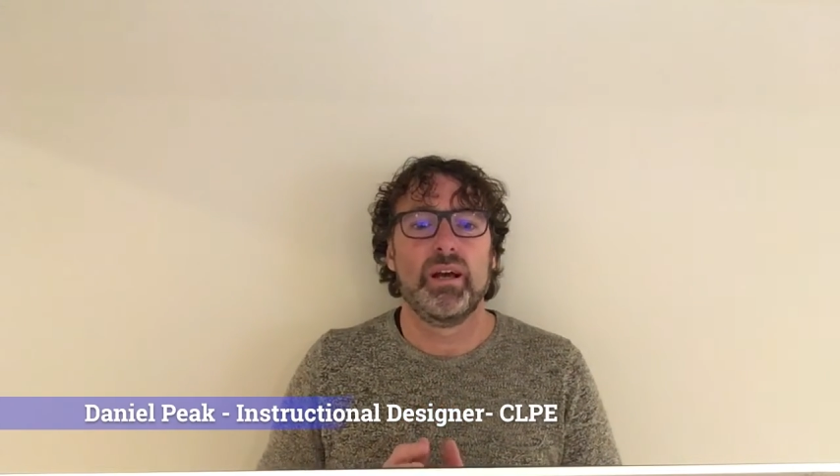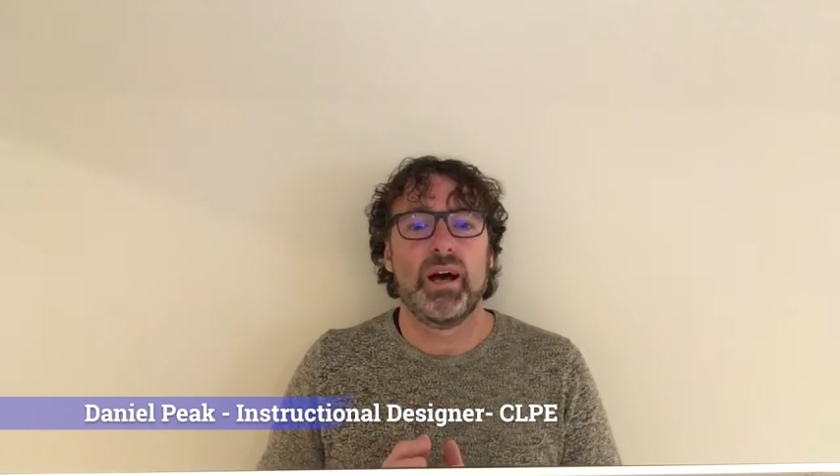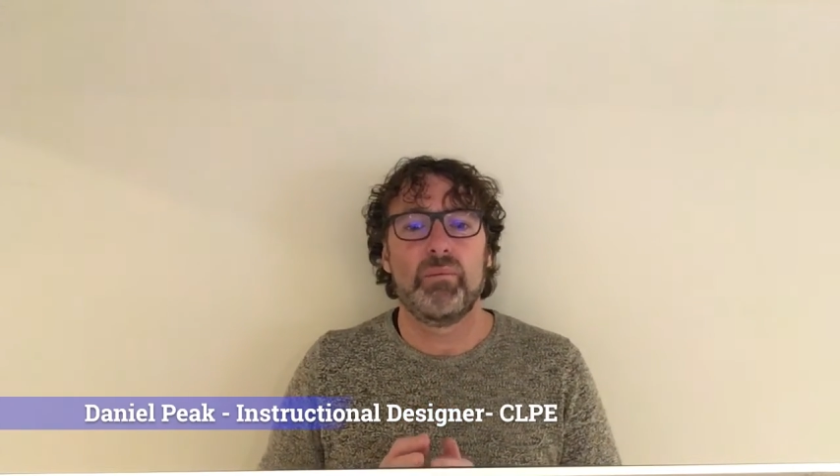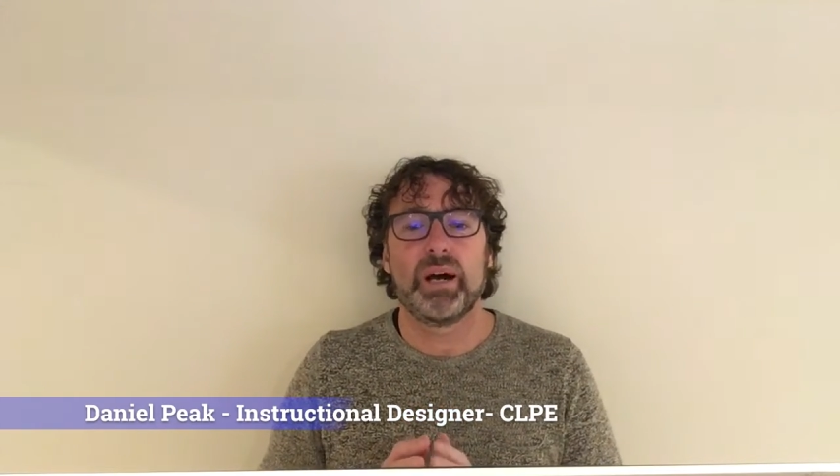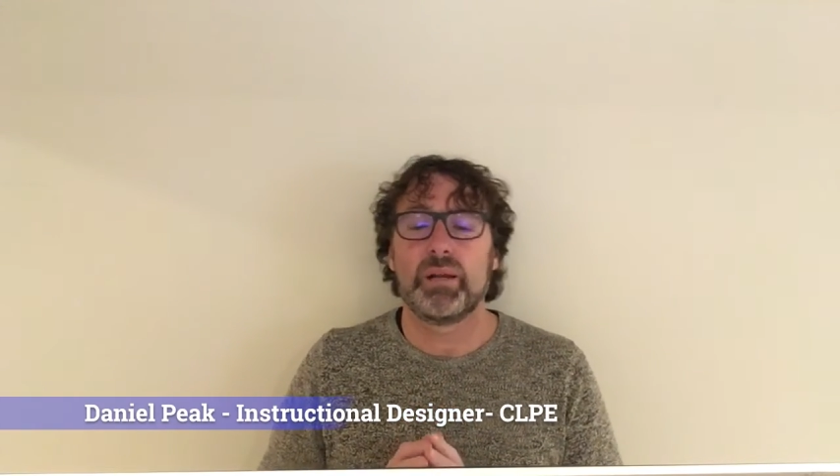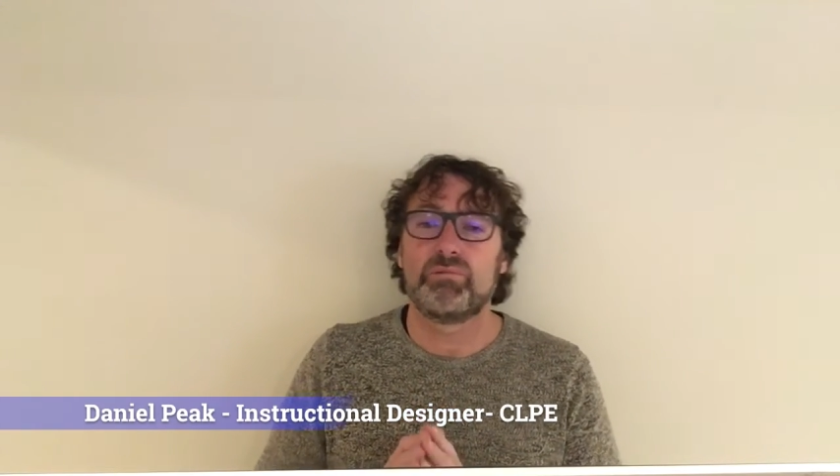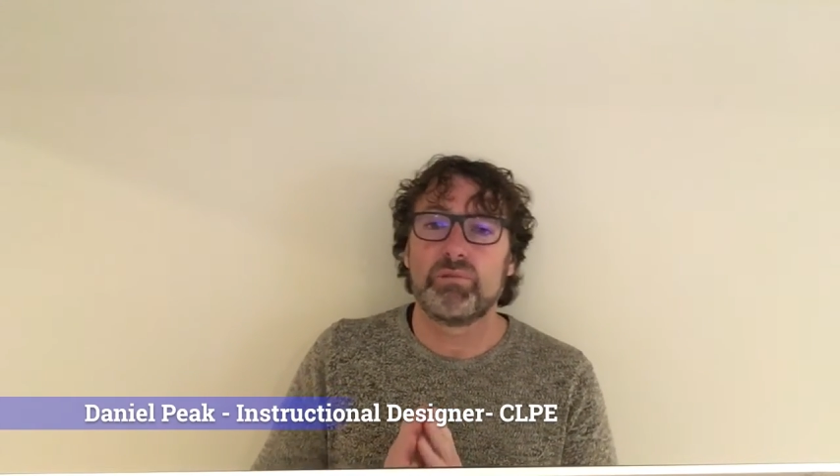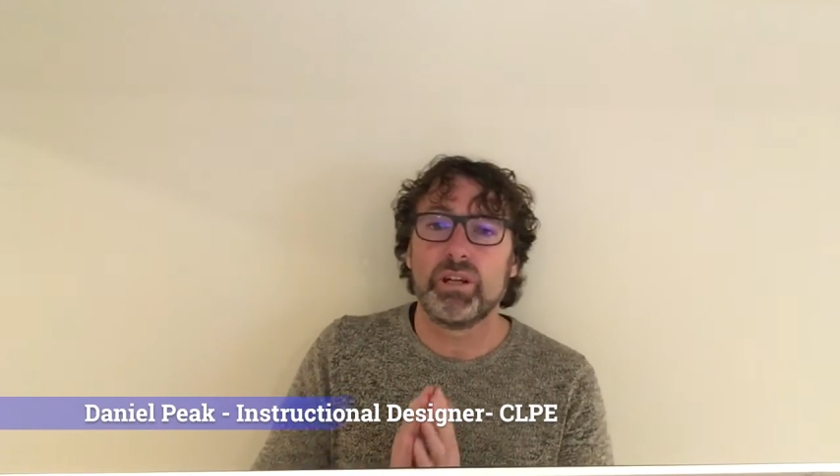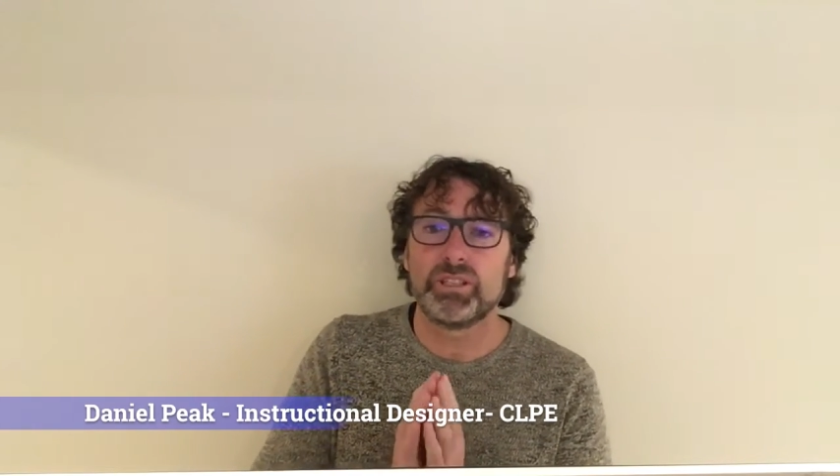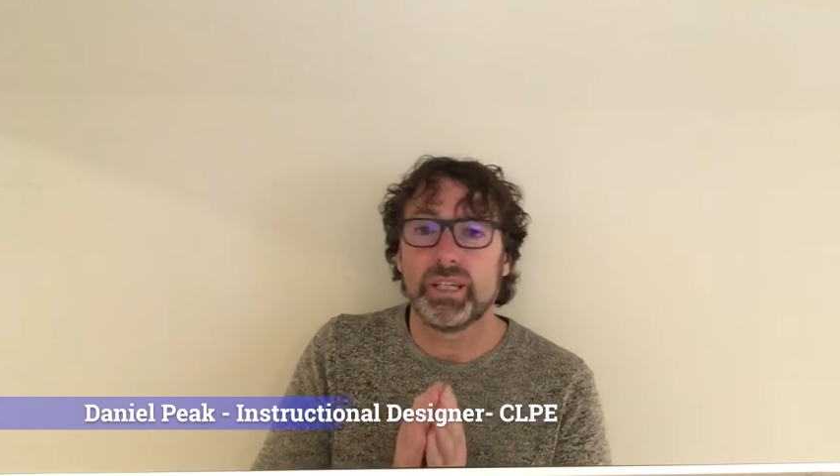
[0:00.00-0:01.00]
about a
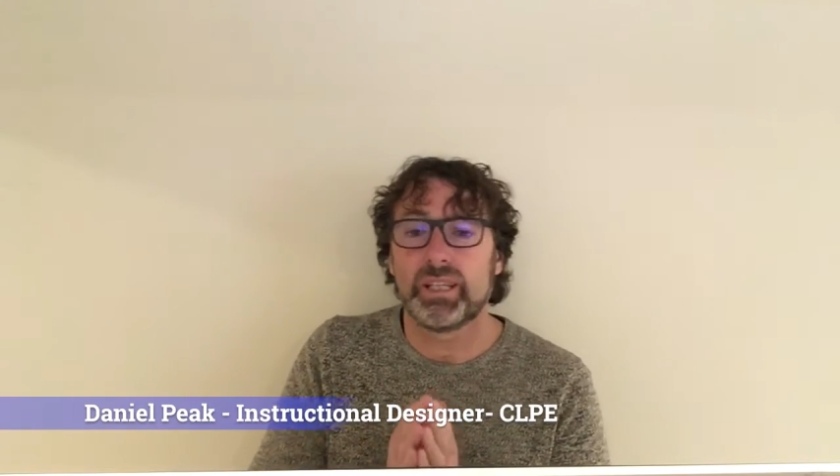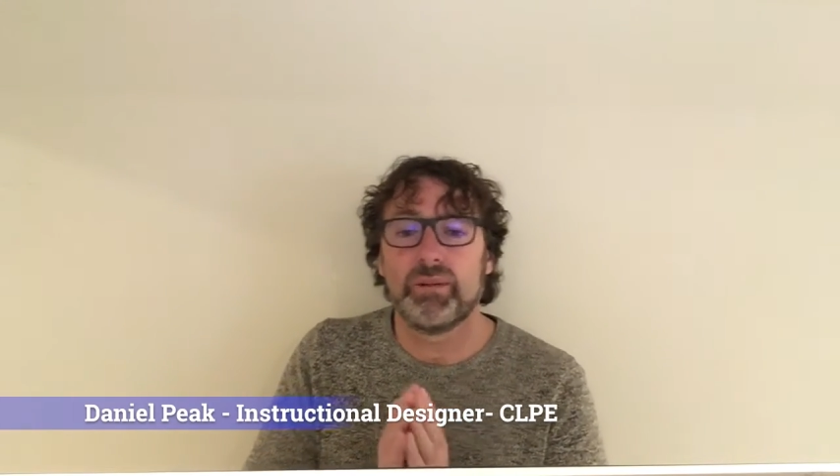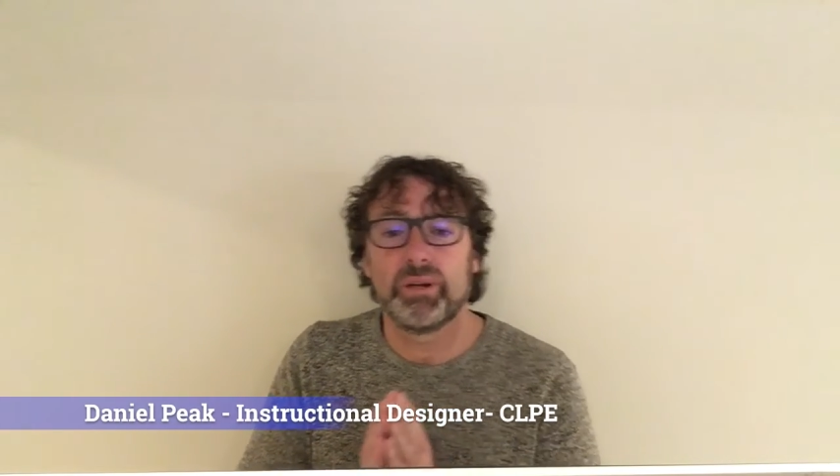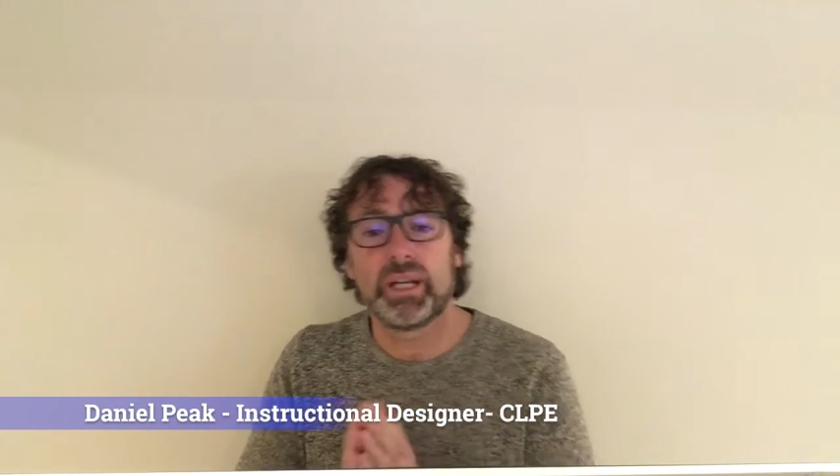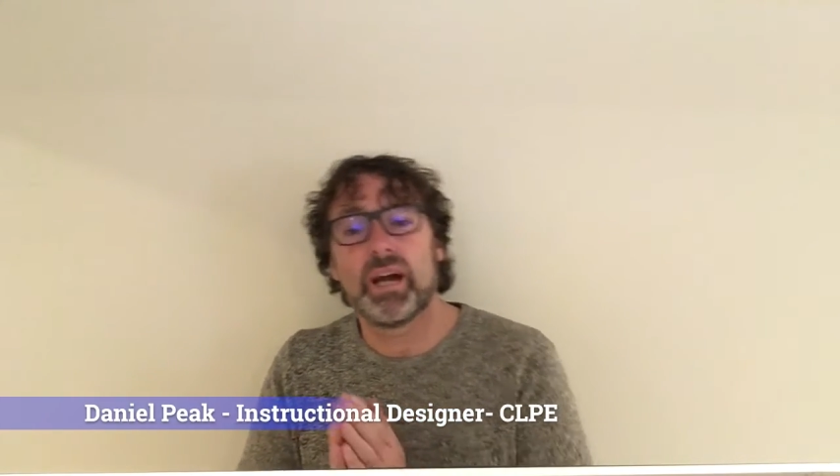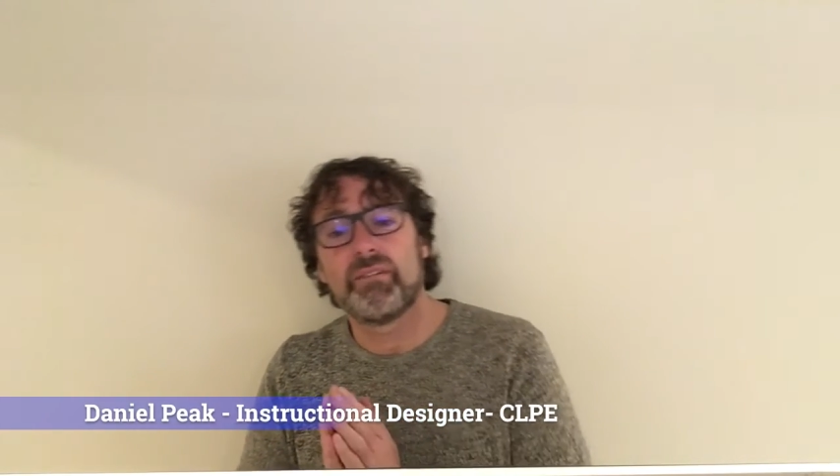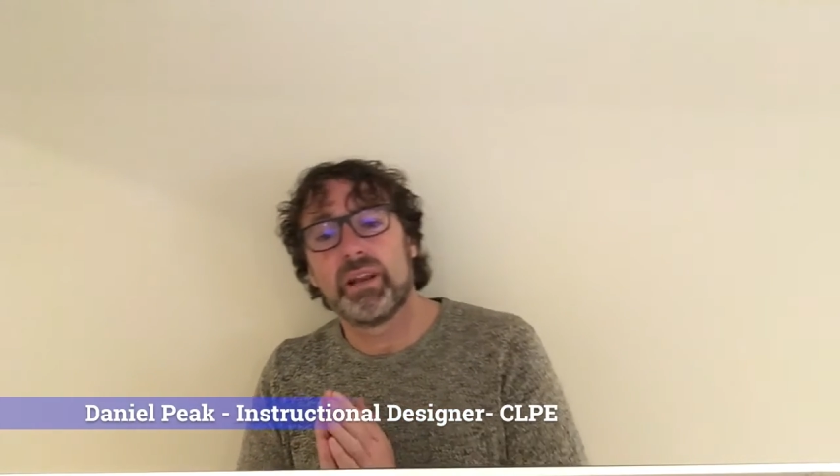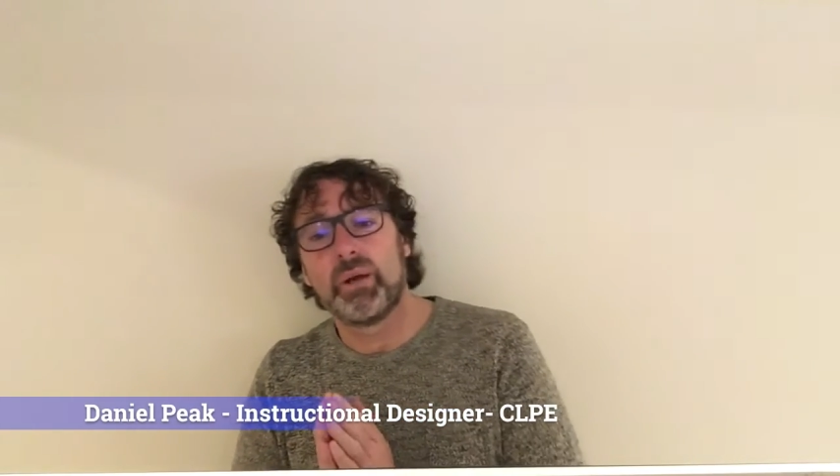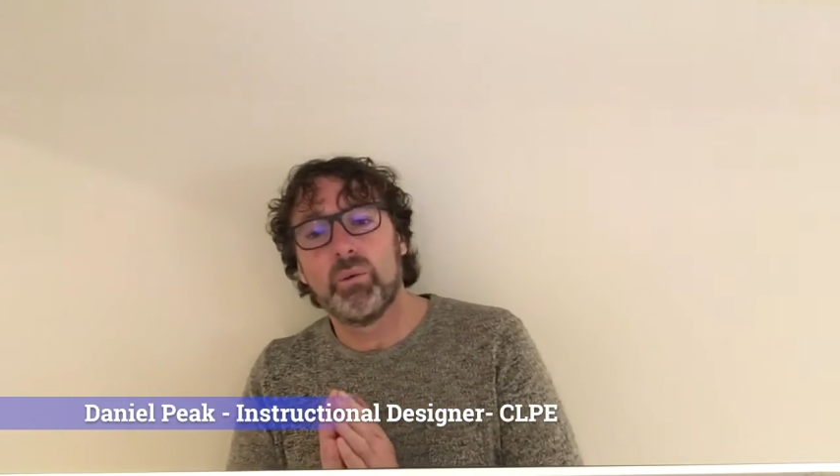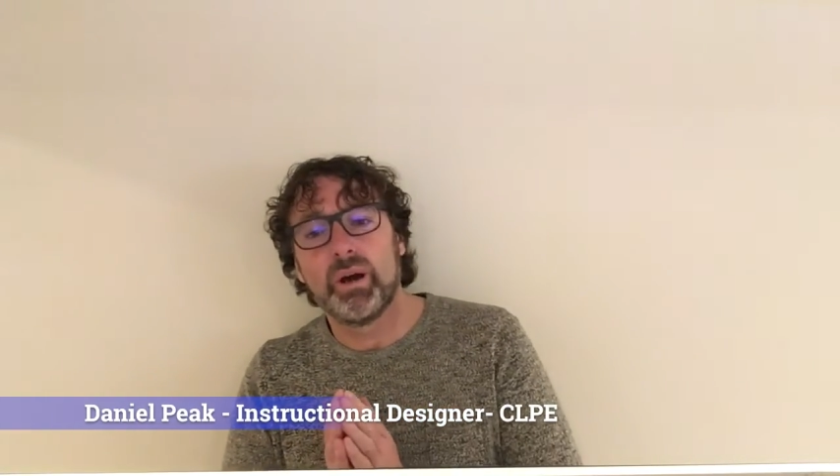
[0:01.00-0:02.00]
project that we're
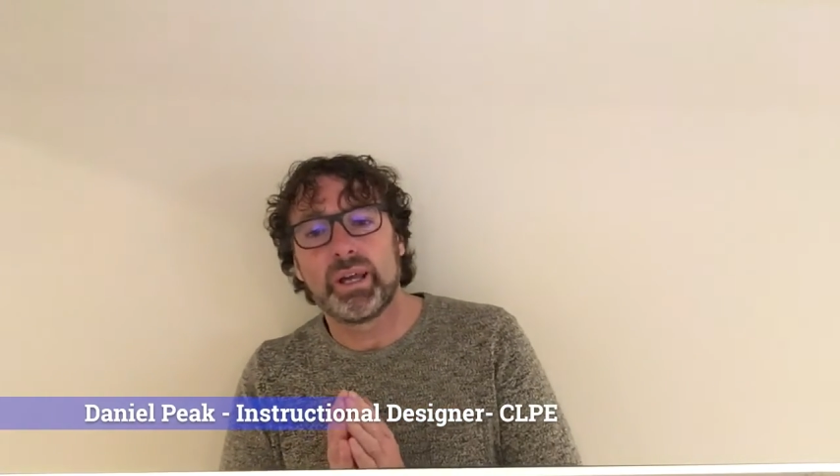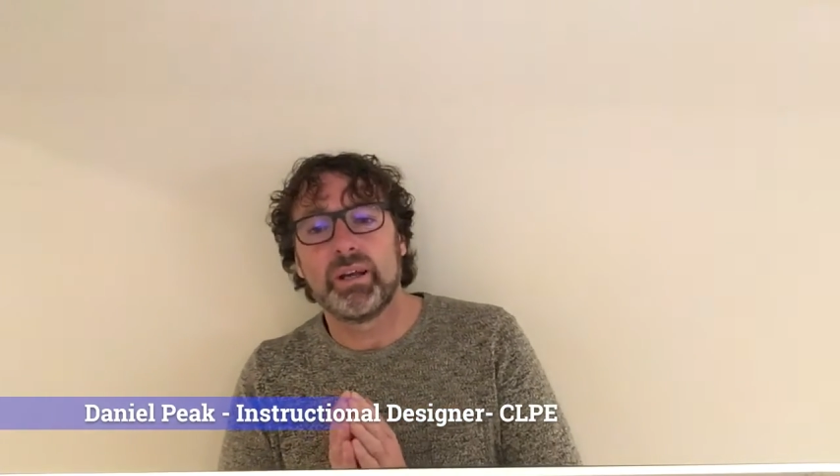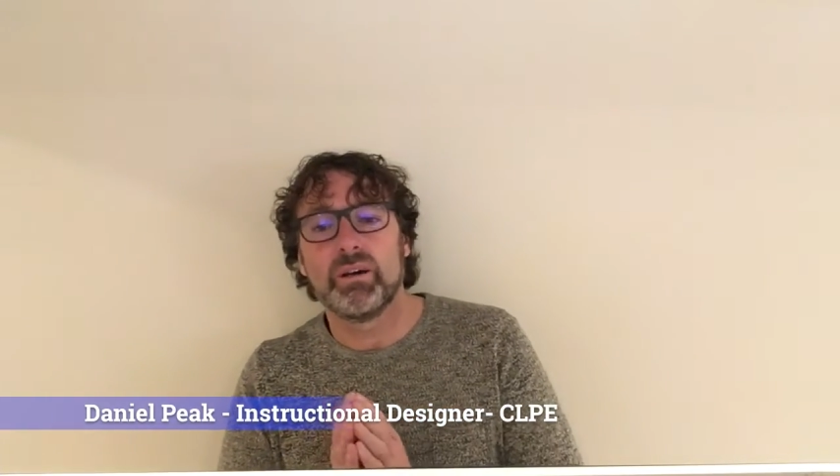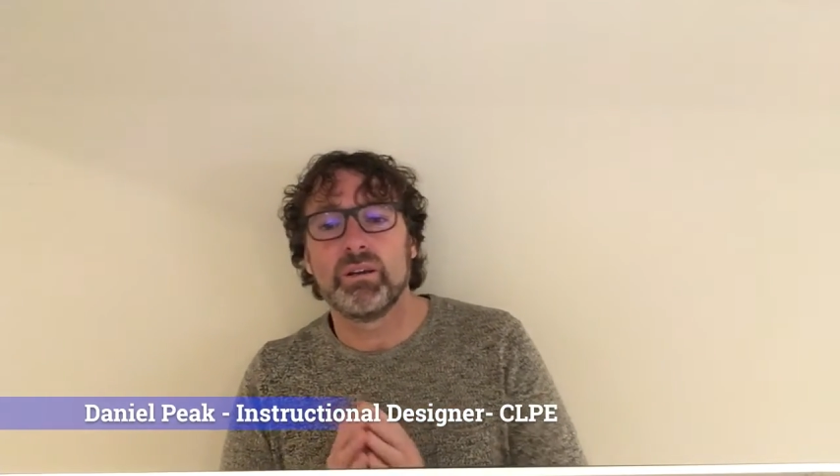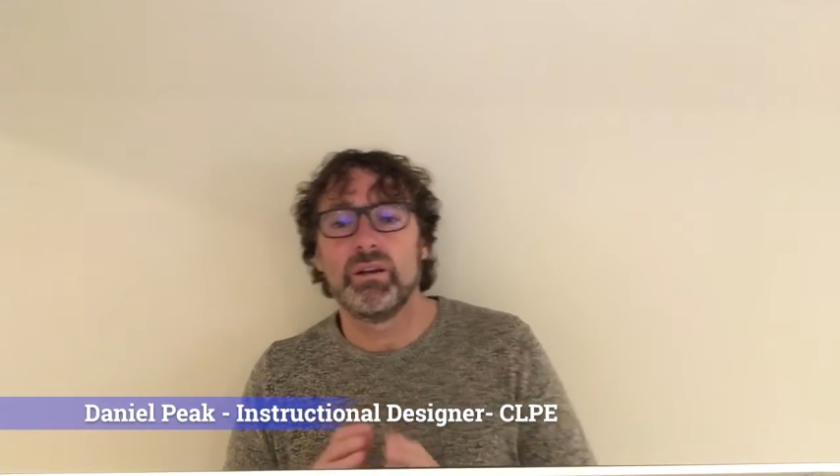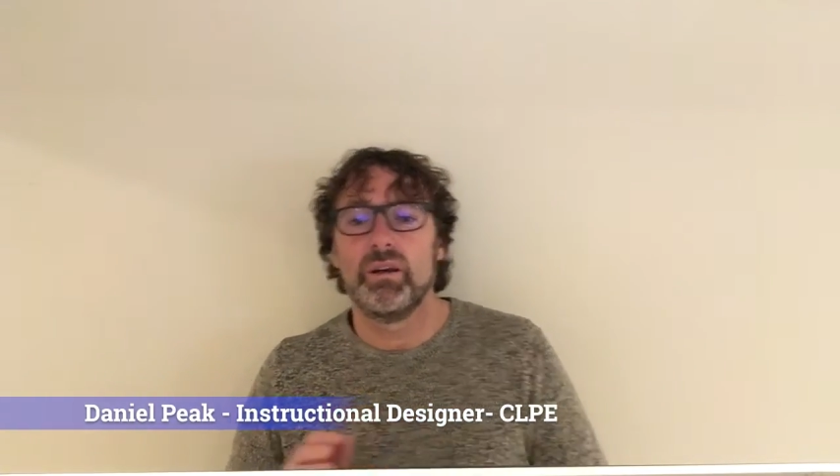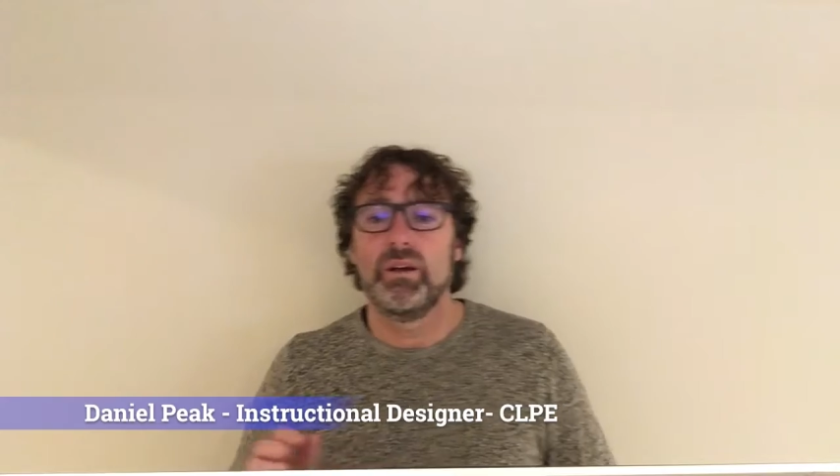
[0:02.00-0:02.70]
currently working on